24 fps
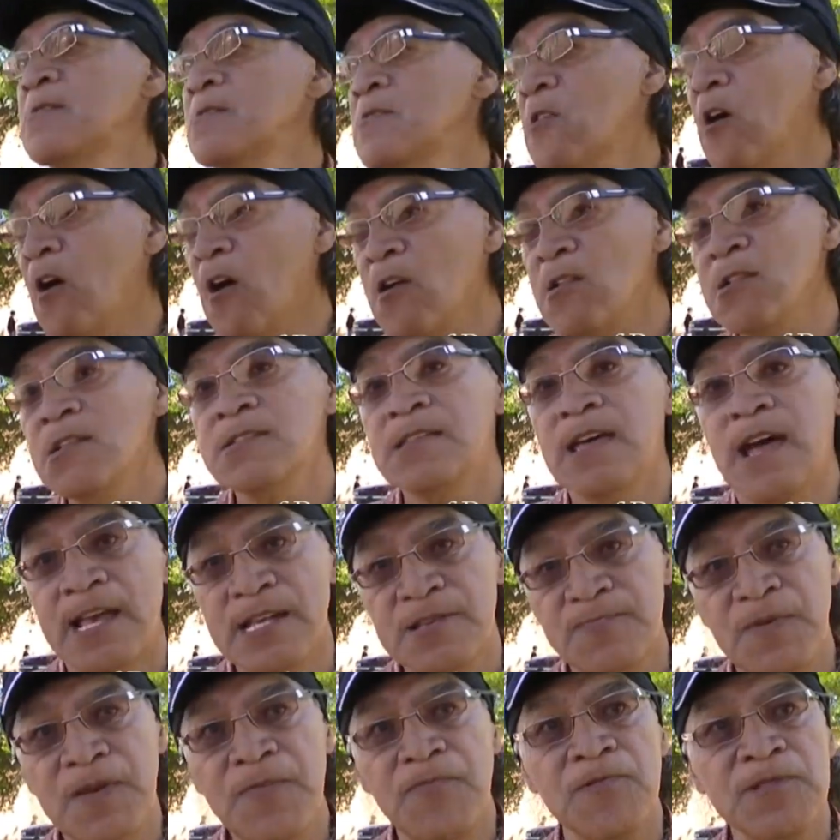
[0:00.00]

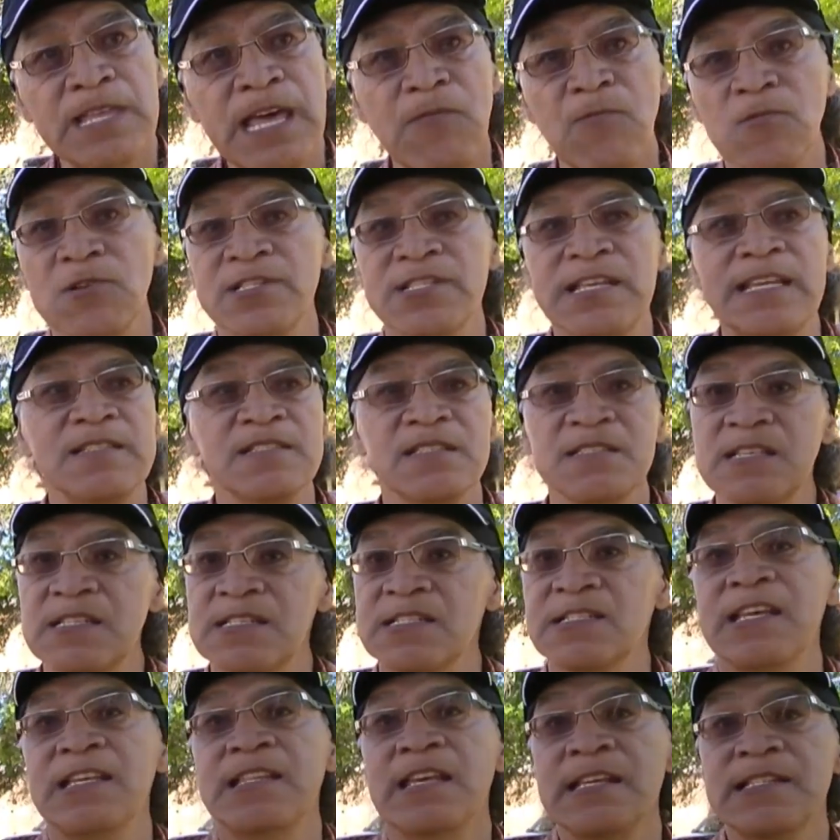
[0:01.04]
colonized people that were sent to the
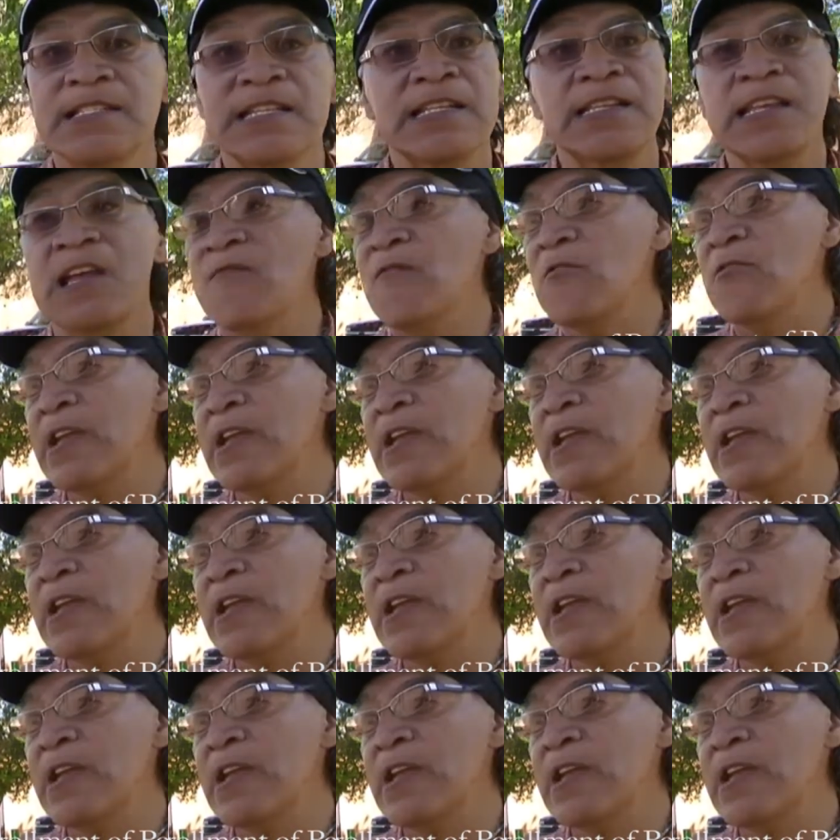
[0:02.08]
cities and never